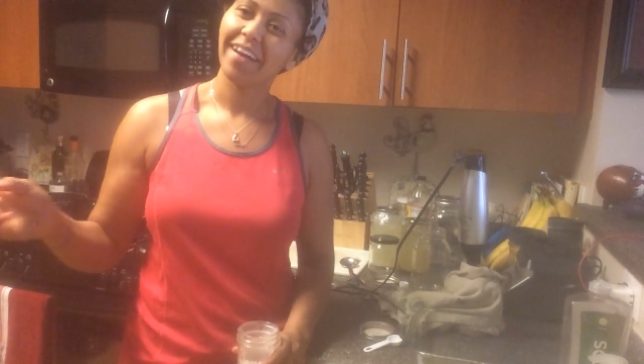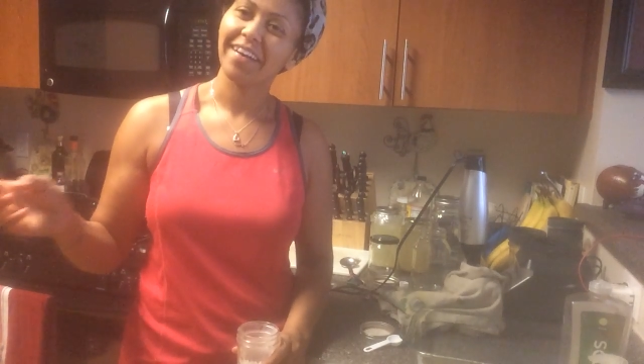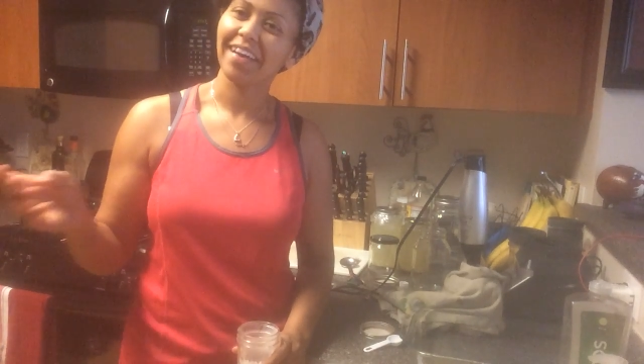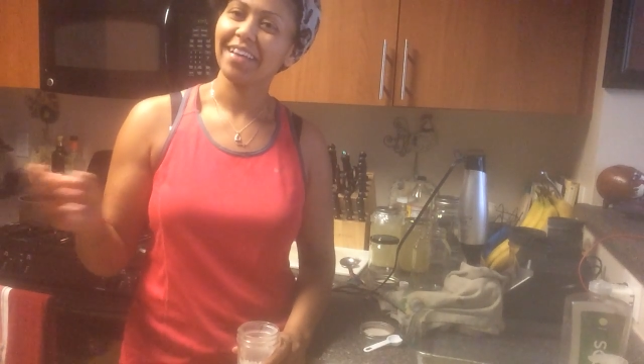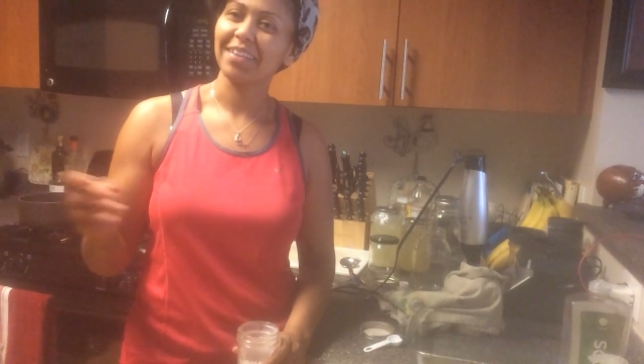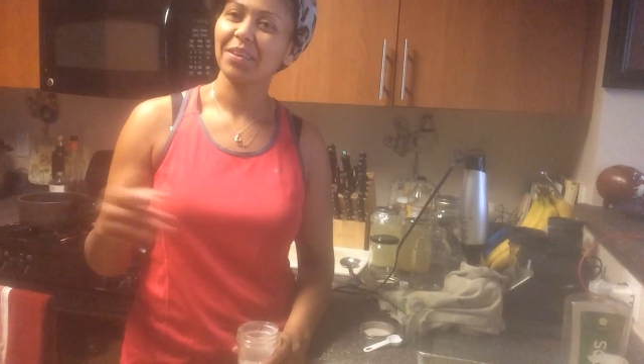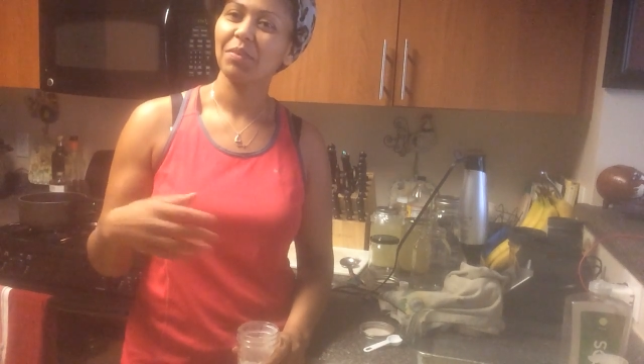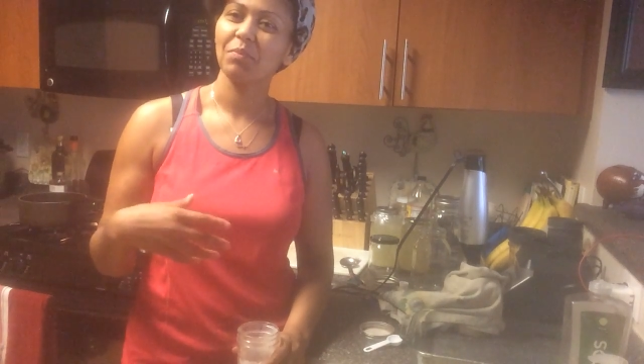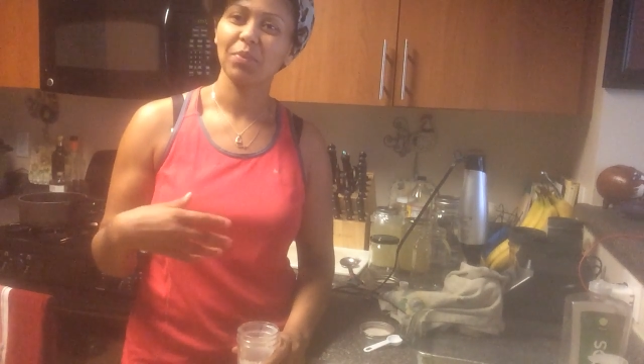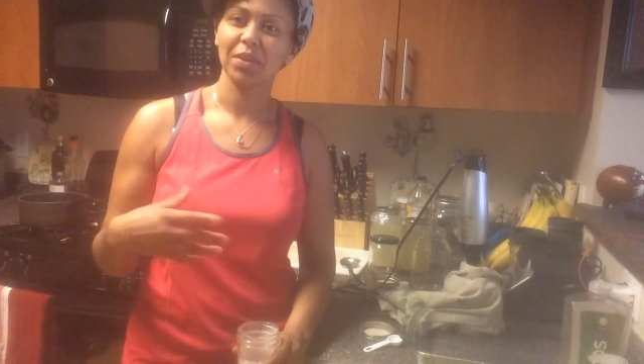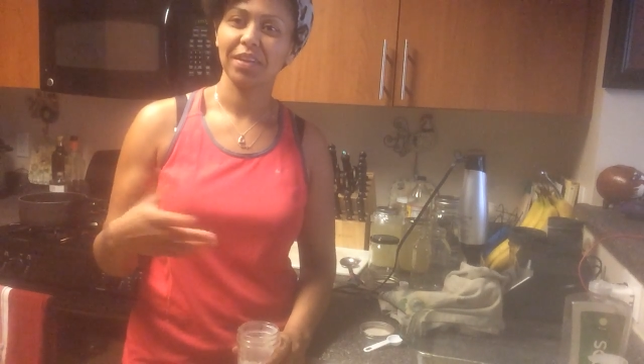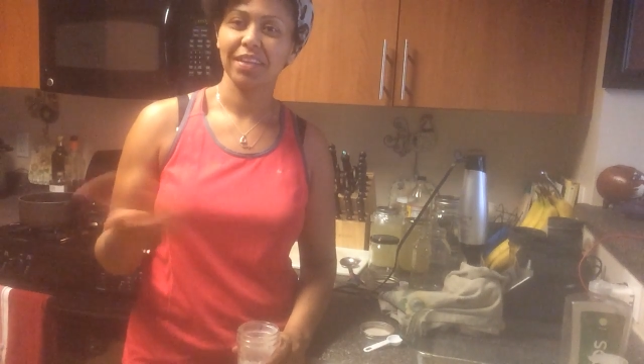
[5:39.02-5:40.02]
Okay, you can
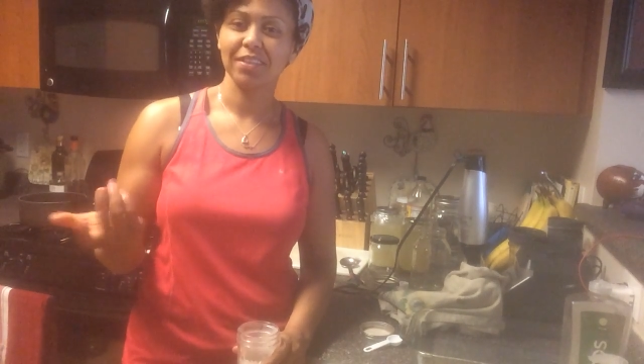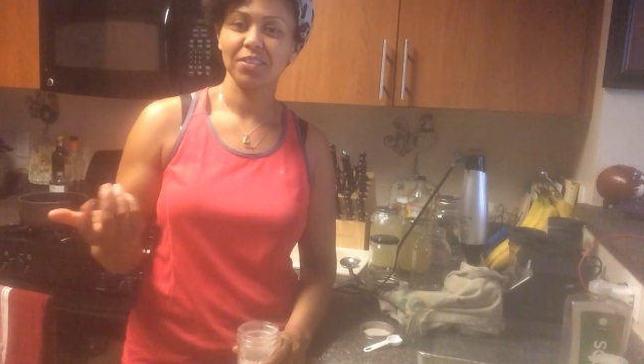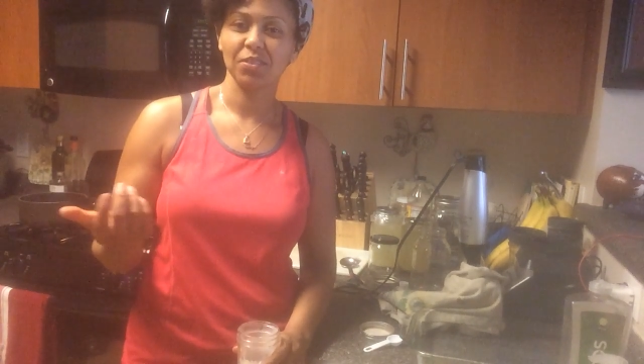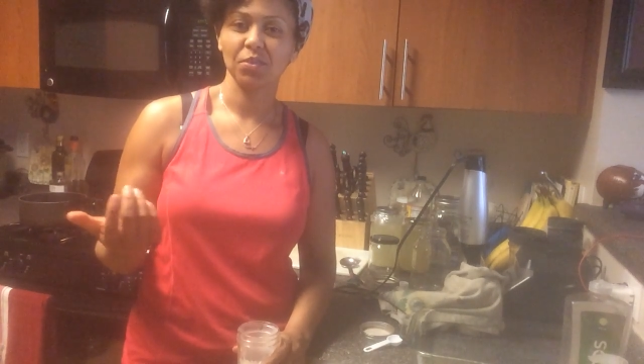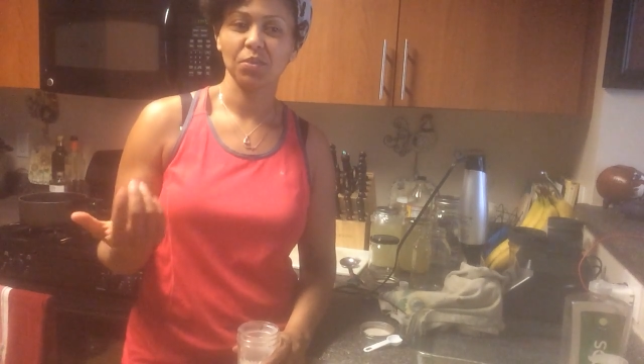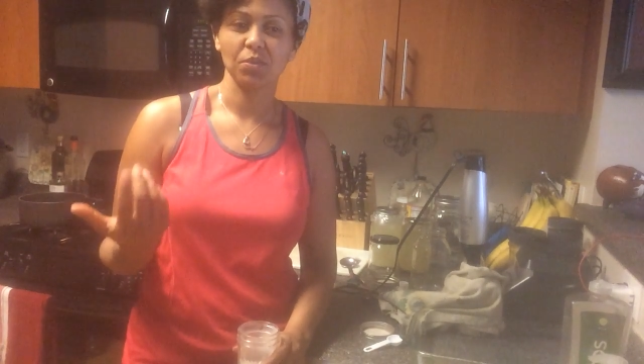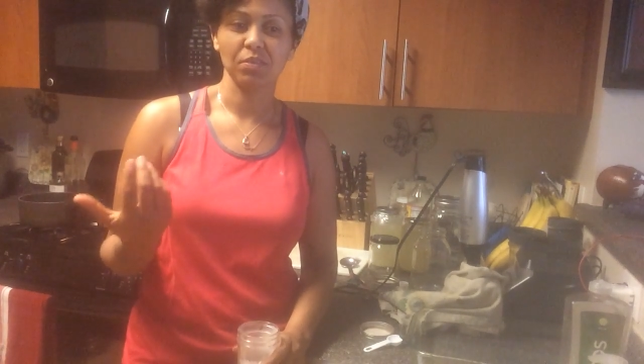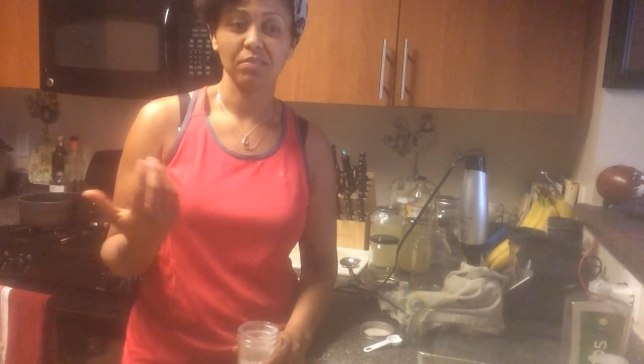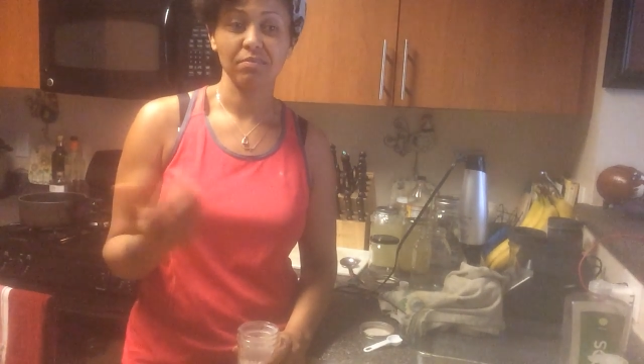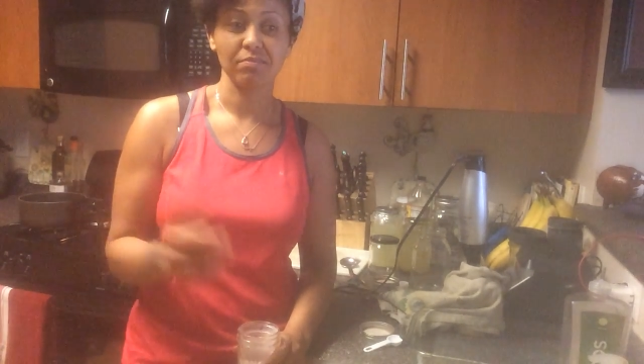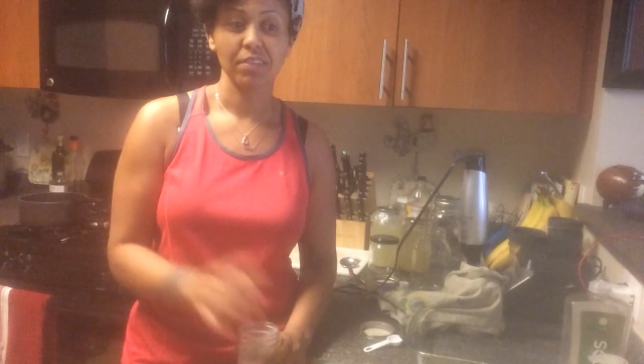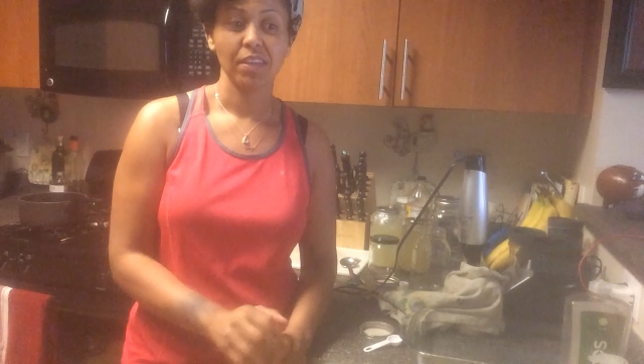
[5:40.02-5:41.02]
put it
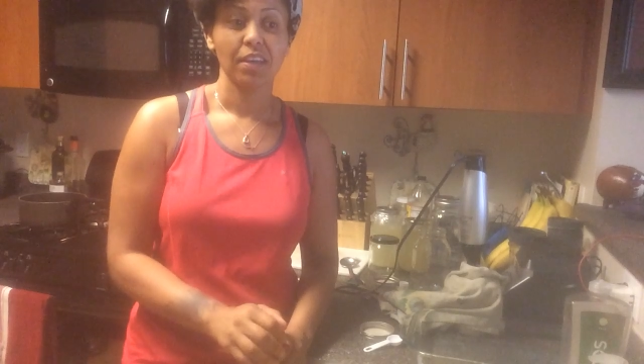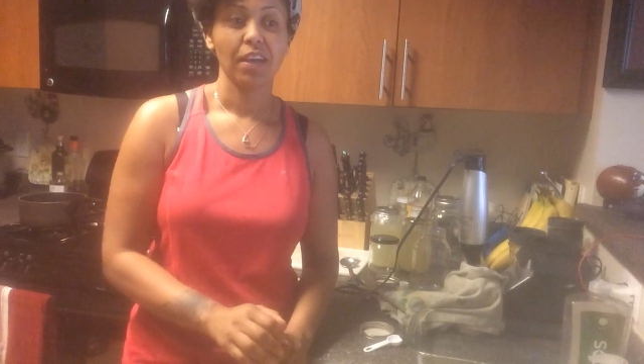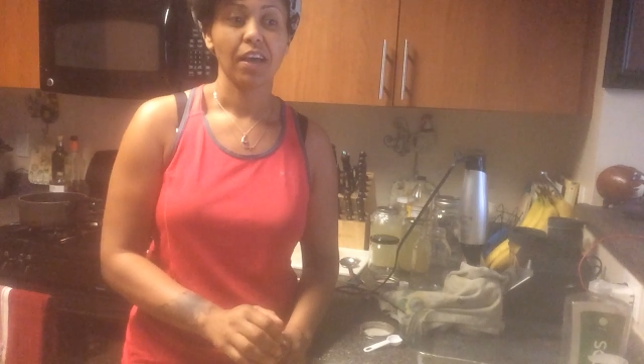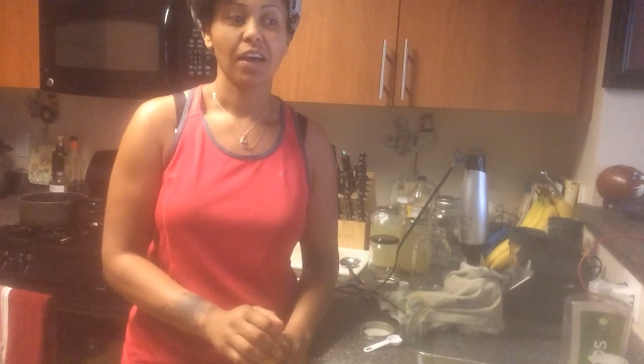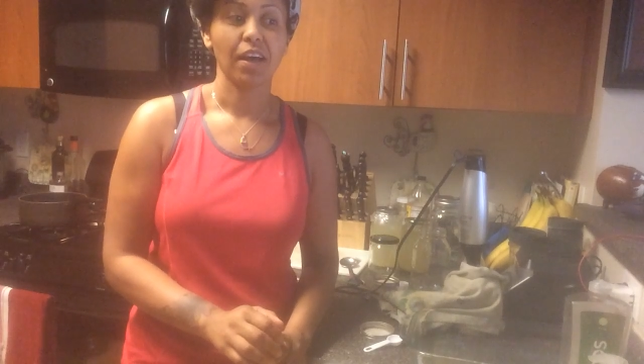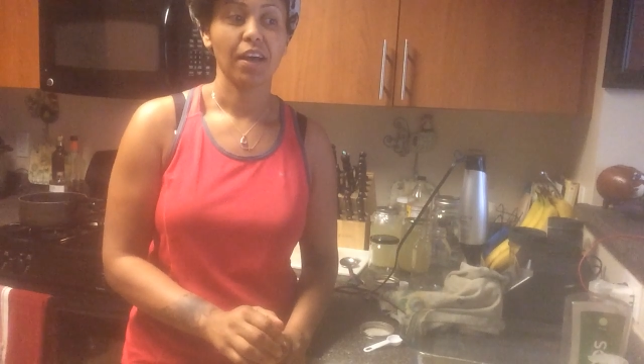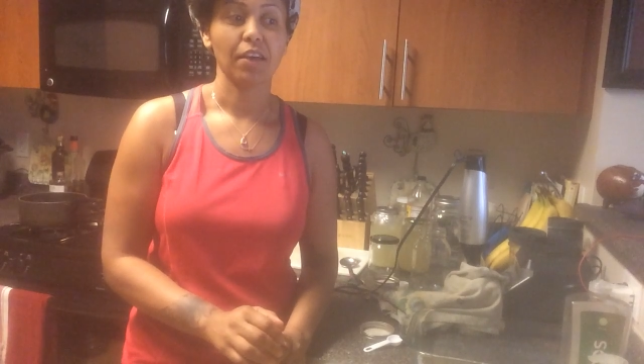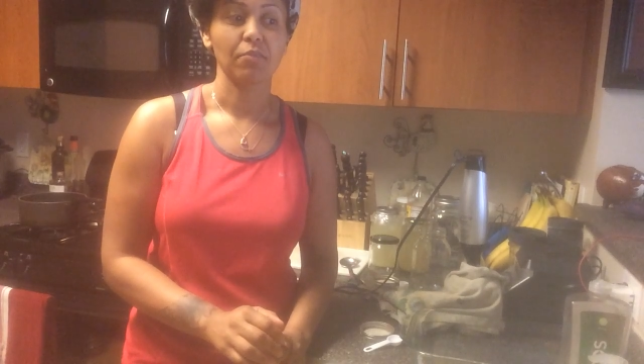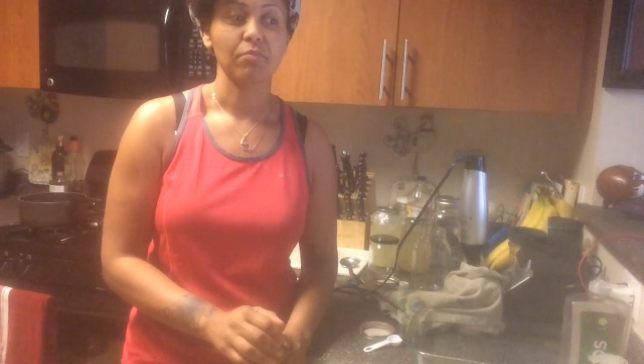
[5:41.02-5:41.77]
into, I